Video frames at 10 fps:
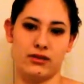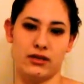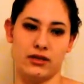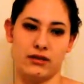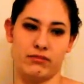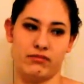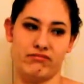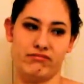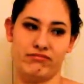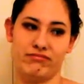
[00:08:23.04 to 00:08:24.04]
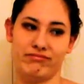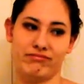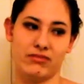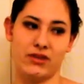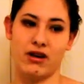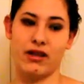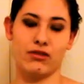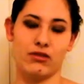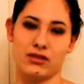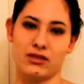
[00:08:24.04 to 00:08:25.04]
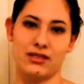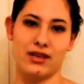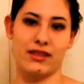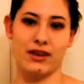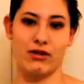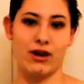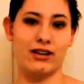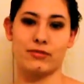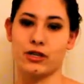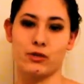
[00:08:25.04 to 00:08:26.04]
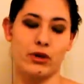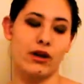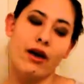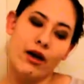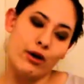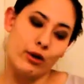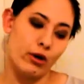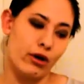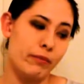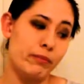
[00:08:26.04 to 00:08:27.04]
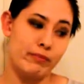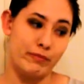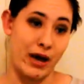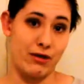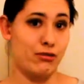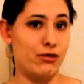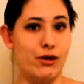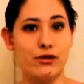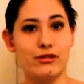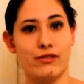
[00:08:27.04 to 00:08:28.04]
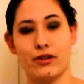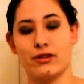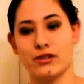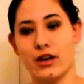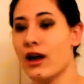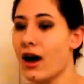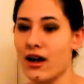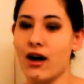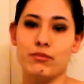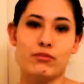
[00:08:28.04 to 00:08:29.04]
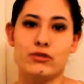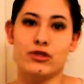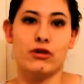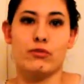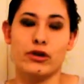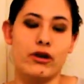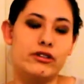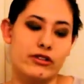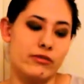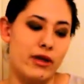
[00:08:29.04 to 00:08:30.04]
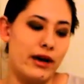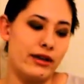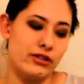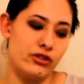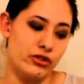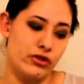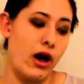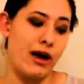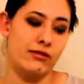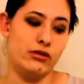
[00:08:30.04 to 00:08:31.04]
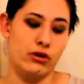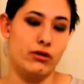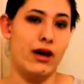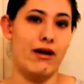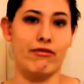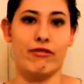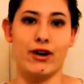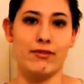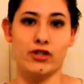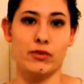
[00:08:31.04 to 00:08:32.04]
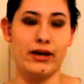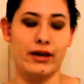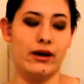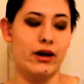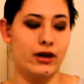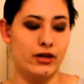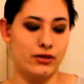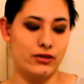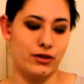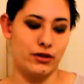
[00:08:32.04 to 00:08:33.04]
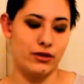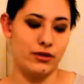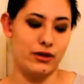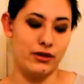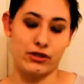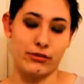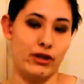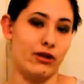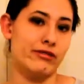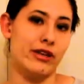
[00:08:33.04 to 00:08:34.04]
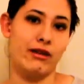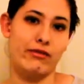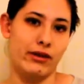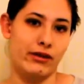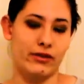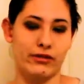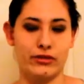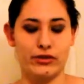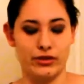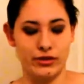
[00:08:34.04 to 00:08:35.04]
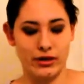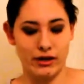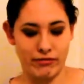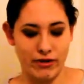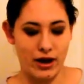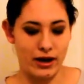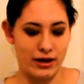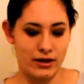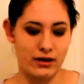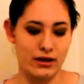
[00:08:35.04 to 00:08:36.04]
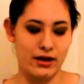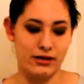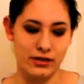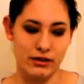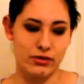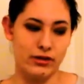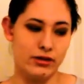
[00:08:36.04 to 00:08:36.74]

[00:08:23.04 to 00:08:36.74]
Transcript: There are other corseteers out there who are experts, but you gotta pay through the nose for those, and I don't begrudge them that, it's just I don't have very much money, so that's gonna be a lot of saving to do if I end up